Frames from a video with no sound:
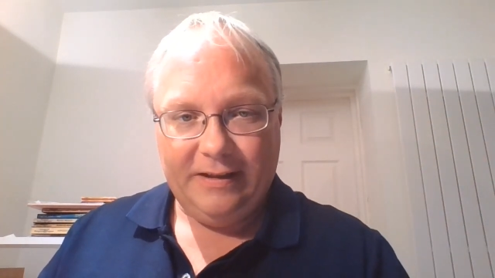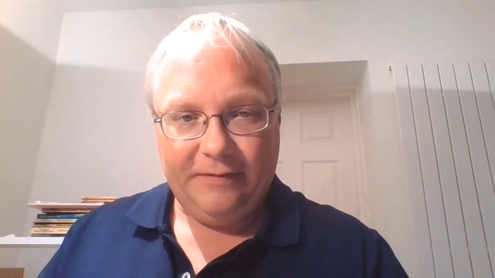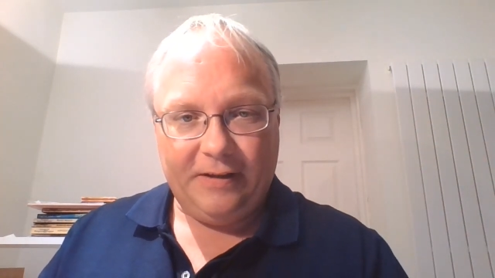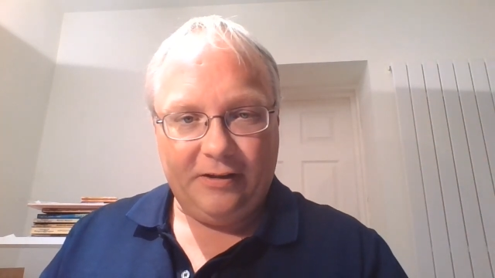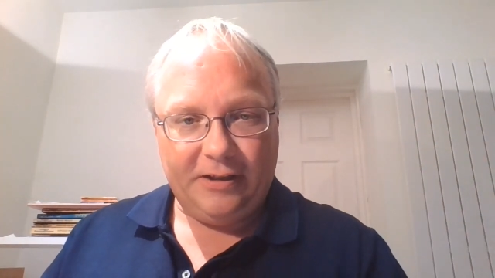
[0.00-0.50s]

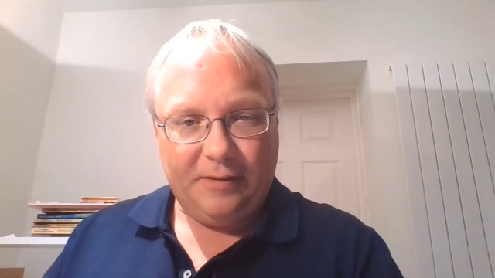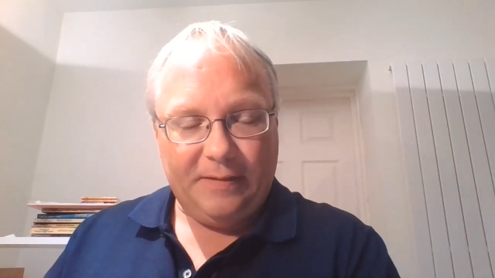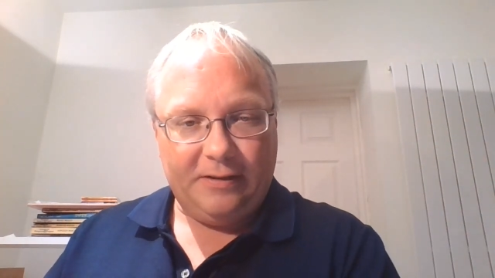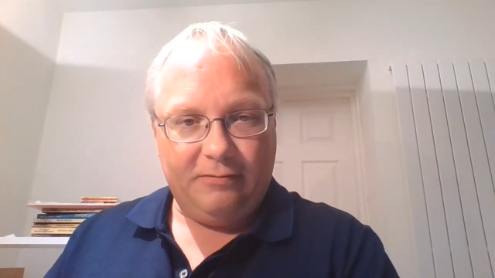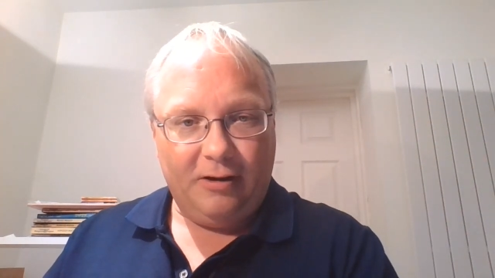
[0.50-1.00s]
if they're going to
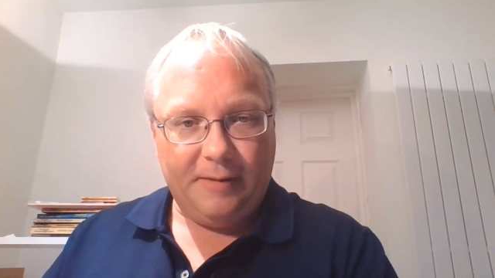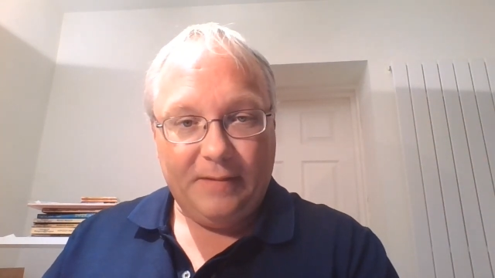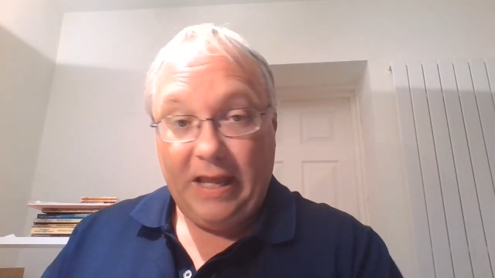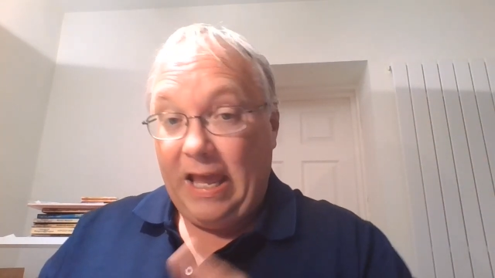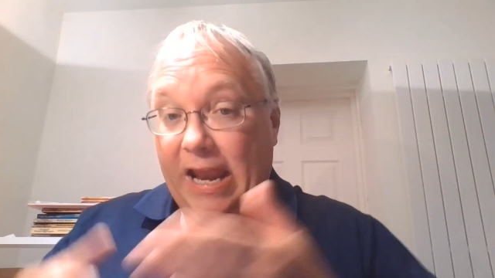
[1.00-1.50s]
commit a crime.
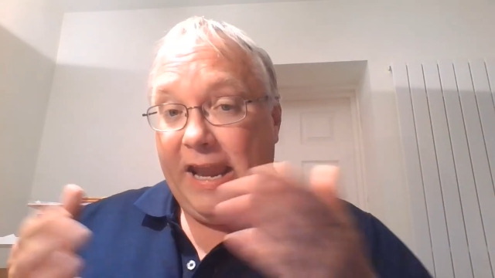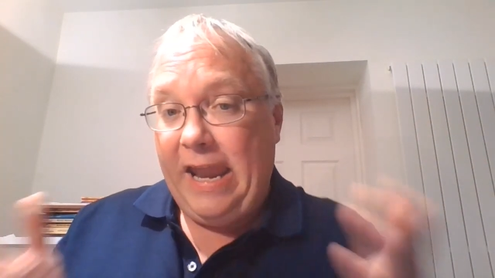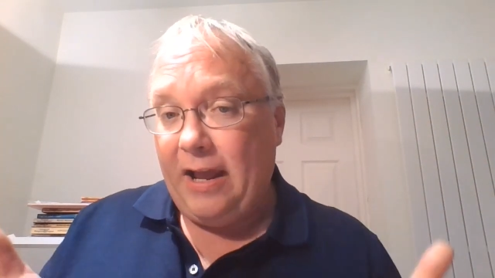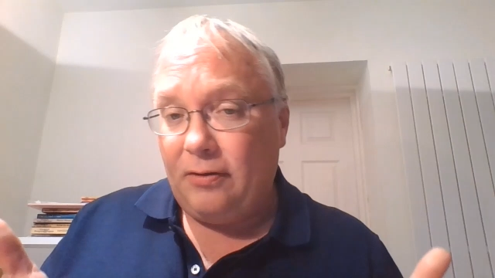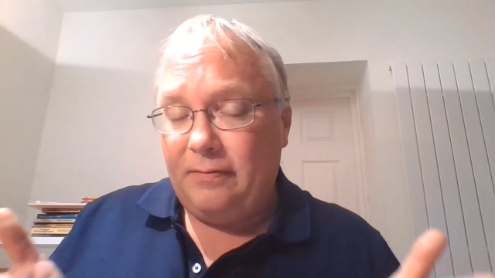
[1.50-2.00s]

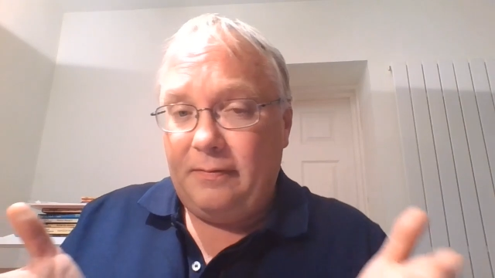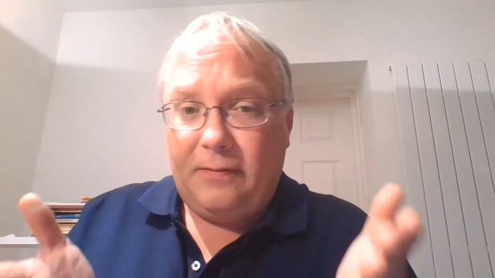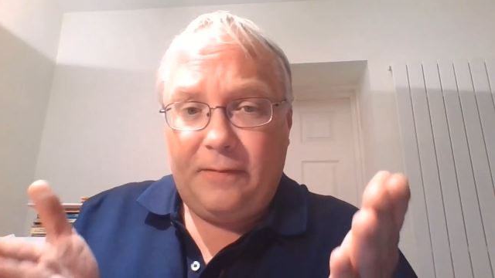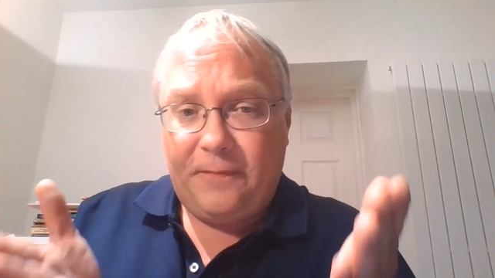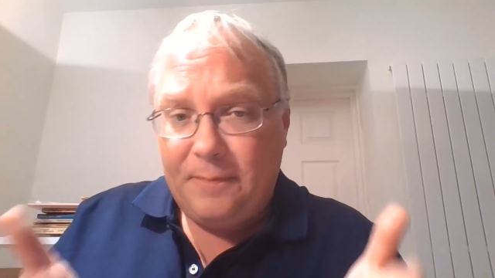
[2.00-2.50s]
Now,
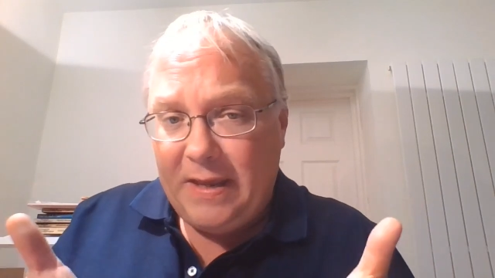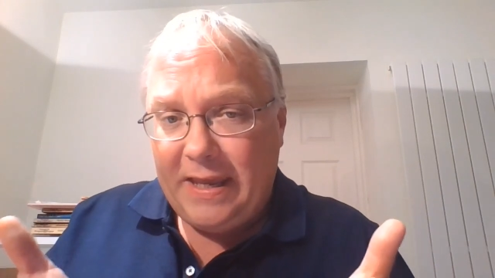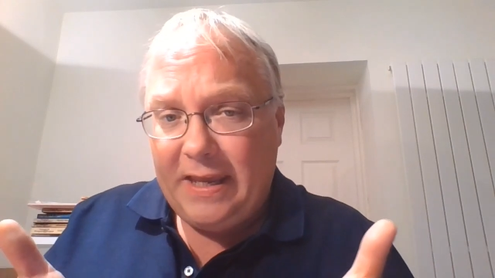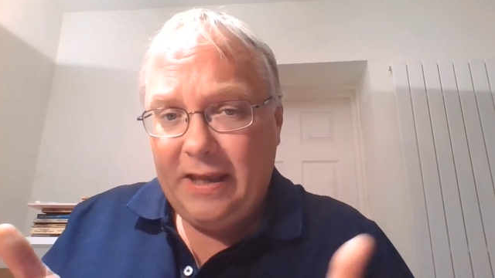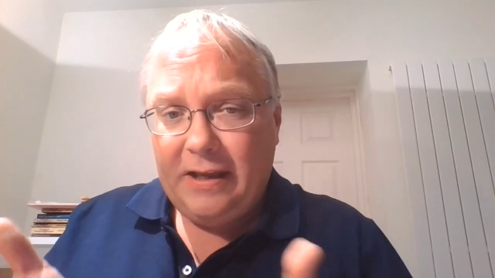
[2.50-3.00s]
for
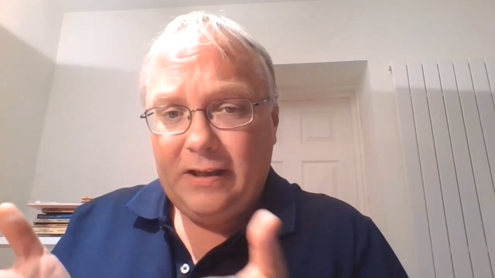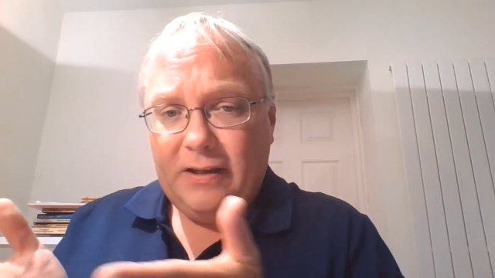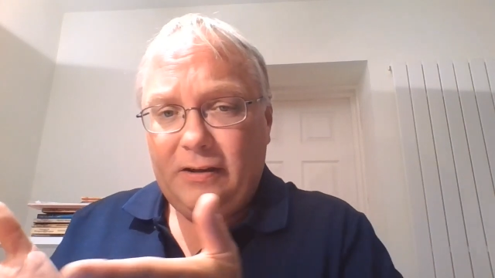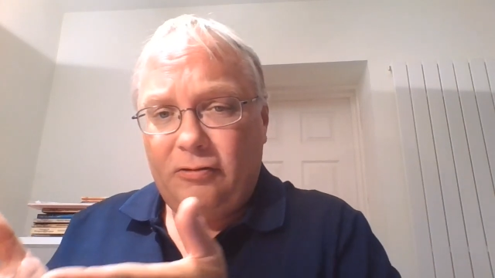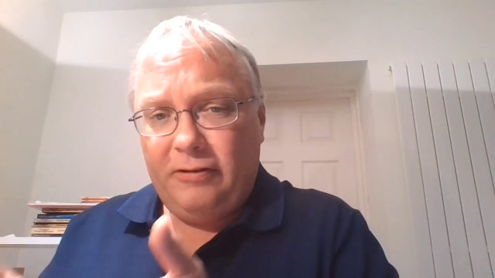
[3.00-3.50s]
me,
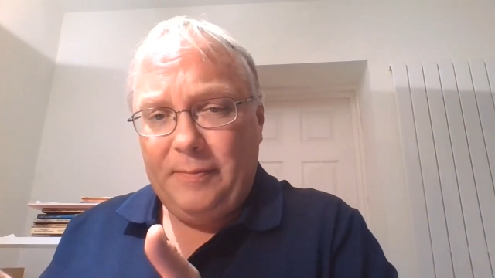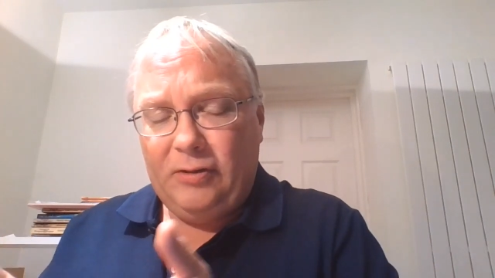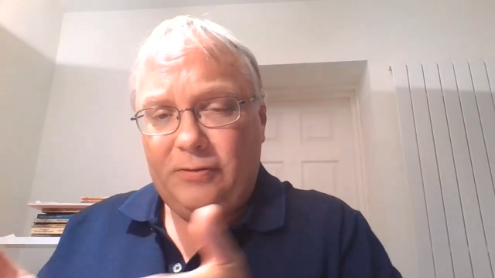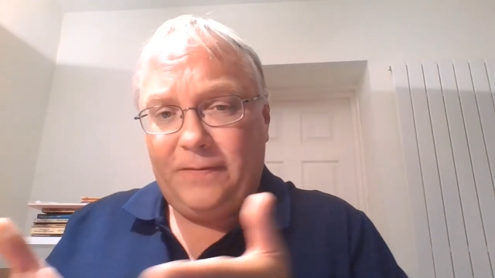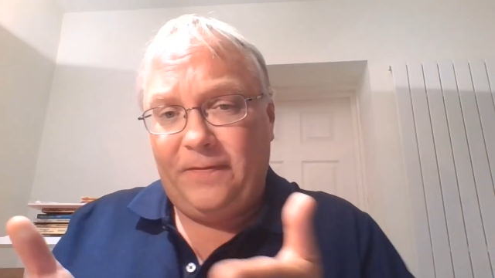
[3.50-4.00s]

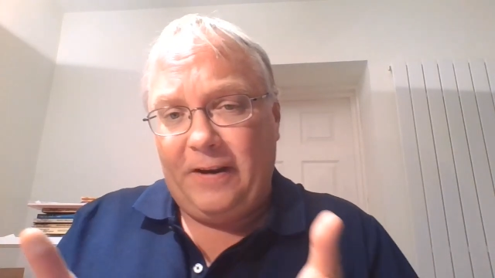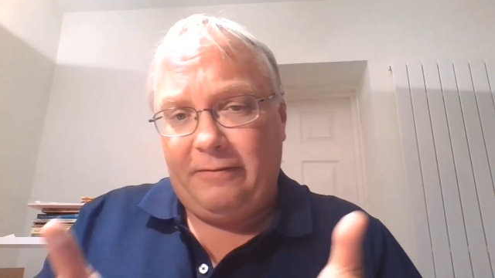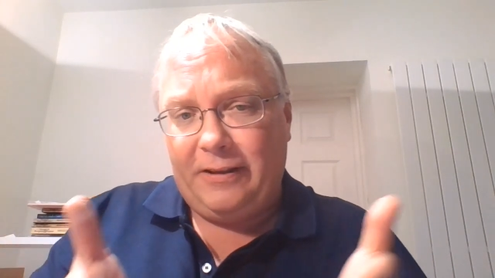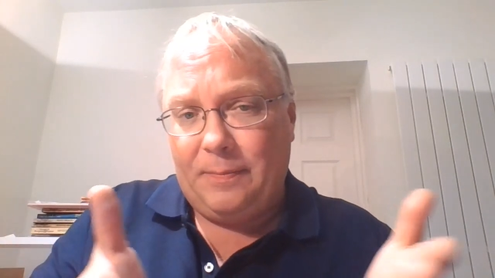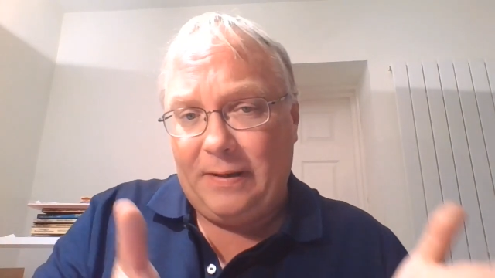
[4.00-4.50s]
criminals
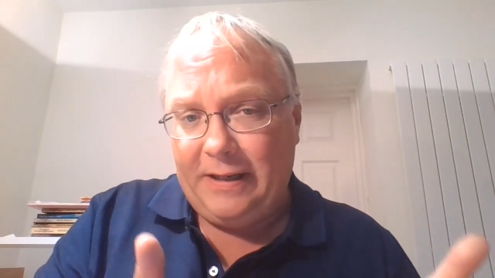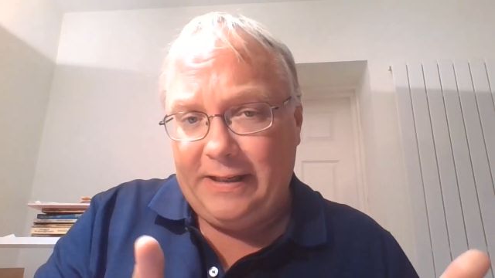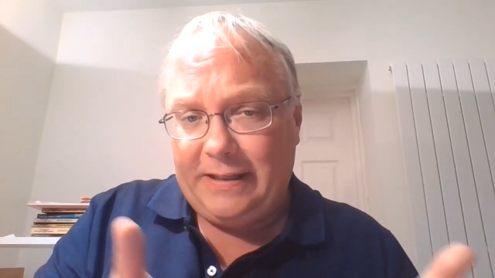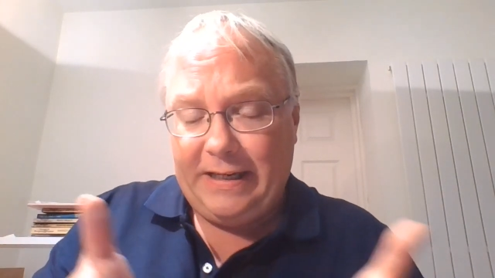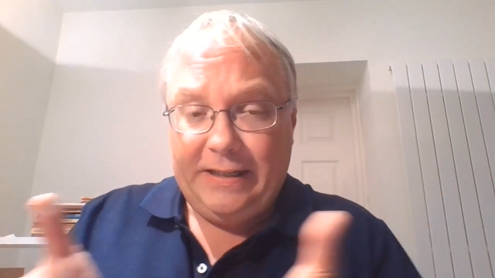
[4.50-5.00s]
fearing the
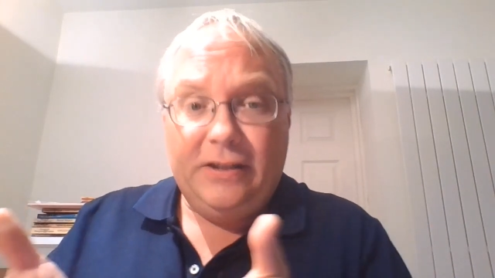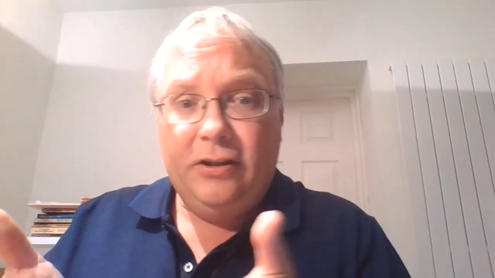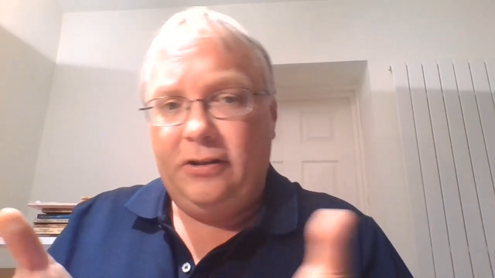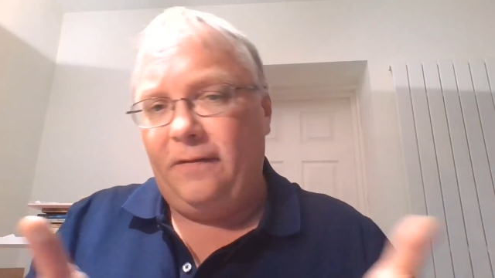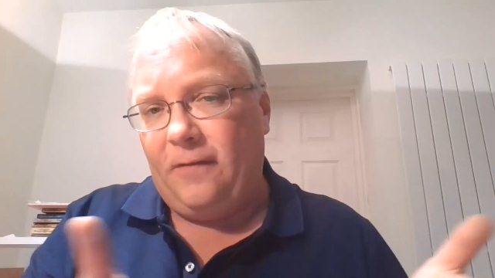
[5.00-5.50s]
police is the
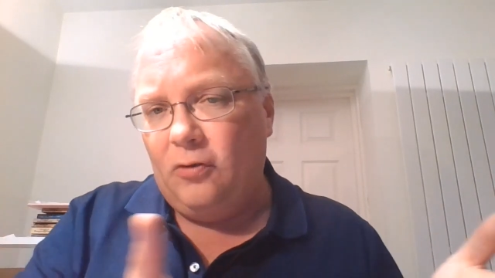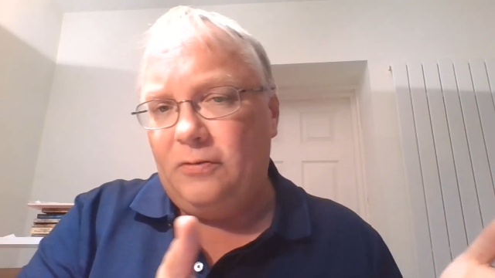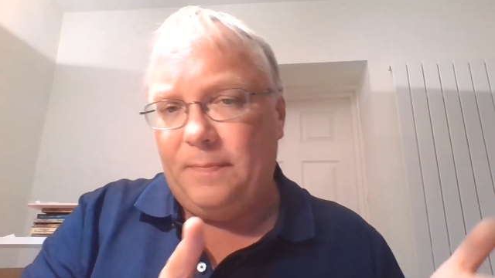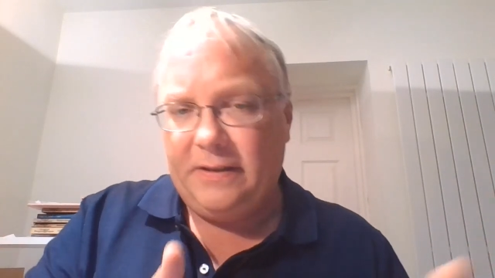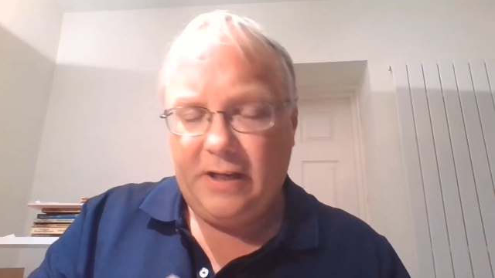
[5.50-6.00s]

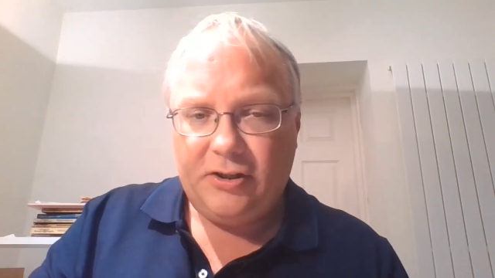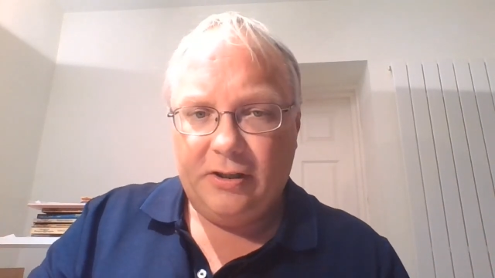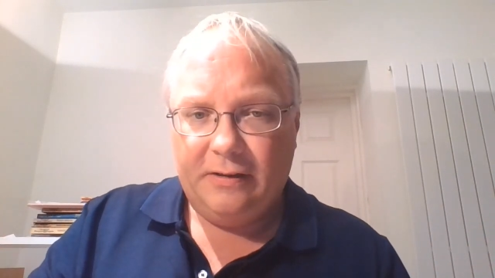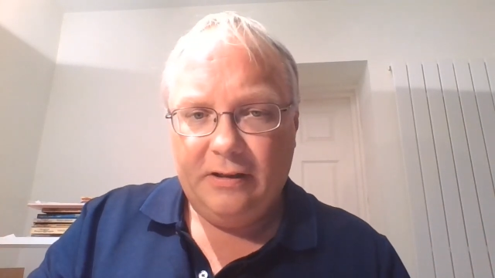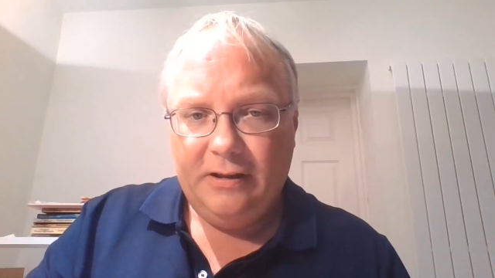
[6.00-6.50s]
default
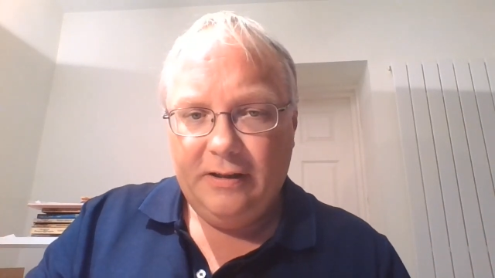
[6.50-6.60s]
position.